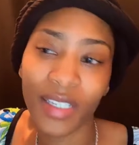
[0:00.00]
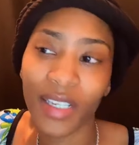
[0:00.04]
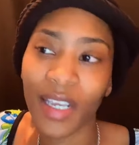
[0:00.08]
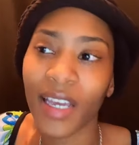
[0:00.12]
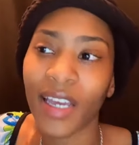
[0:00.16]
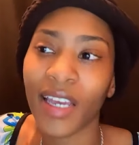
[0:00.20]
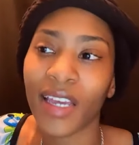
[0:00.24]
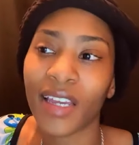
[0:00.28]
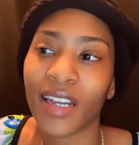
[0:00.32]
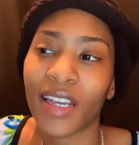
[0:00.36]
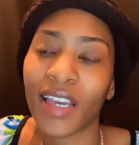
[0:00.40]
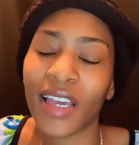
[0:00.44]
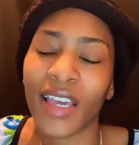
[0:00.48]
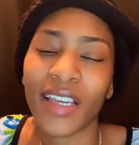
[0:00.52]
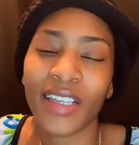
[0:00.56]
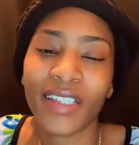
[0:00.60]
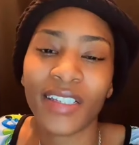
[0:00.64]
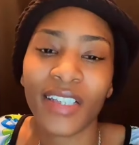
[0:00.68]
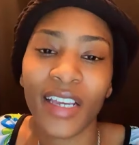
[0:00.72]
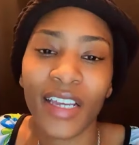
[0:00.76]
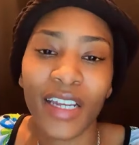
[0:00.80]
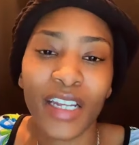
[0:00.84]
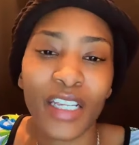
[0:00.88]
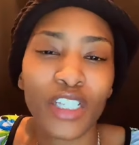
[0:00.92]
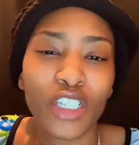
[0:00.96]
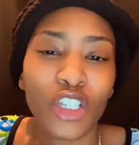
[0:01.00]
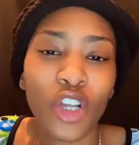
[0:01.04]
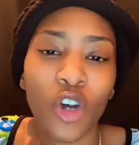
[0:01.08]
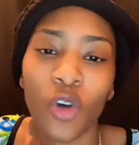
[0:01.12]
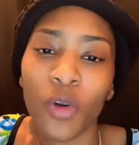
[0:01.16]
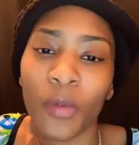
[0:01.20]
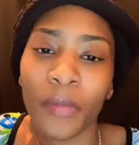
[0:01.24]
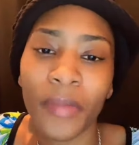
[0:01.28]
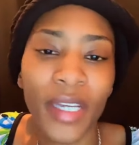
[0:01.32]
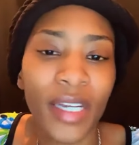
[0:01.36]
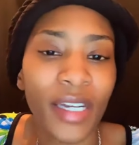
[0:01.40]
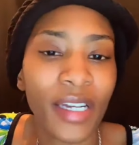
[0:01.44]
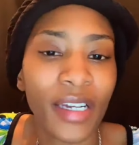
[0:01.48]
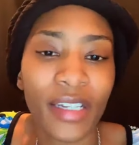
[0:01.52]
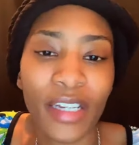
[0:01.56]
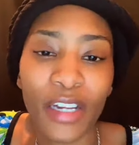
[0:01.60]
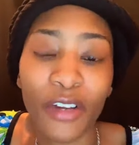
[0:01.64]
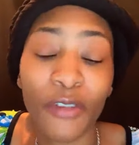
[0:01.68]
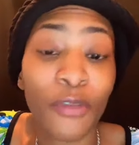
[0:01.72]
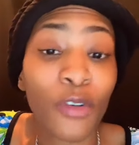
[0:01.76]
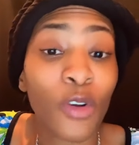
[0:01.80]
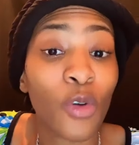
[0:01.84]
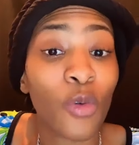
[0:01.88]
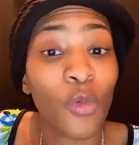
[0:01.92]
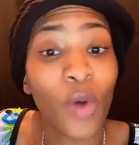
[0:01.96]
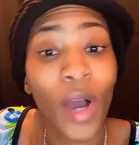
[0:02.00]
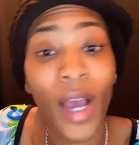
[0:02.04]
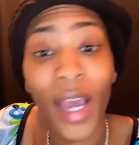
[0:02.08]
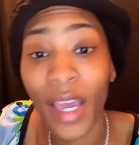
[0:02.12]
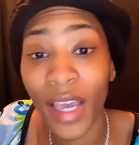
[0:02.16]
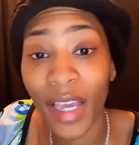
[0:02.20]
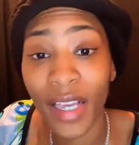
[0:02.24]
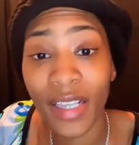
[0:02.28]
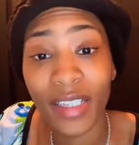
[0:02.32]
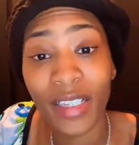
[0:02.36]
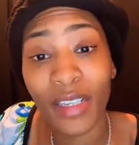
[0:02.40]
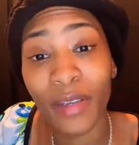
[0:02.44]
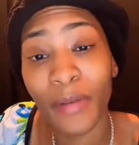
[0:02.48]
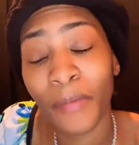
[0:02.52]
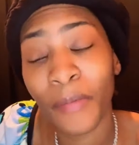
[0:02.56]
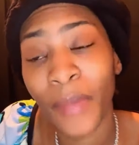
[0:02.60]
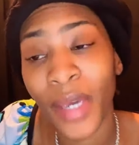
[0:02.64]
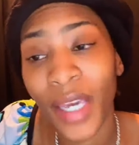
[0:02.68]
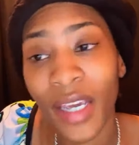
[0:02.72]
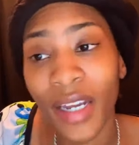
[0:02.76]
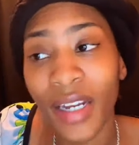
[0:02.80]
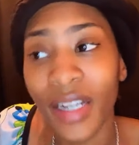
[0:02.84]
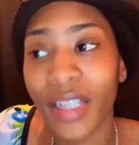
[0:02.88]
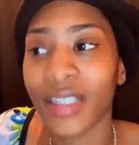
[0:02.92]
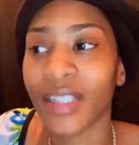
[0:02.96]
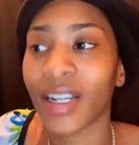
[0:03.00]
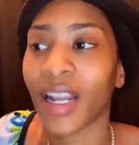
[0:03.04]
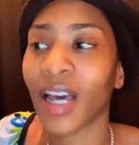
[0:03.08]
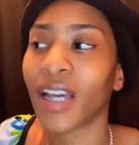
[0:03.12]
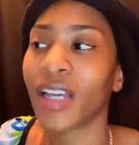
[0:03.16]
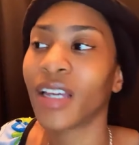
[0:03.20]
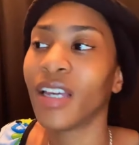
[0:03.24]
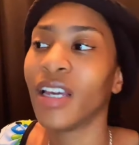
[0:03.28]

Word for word: He said he said in so many different ways and meanings.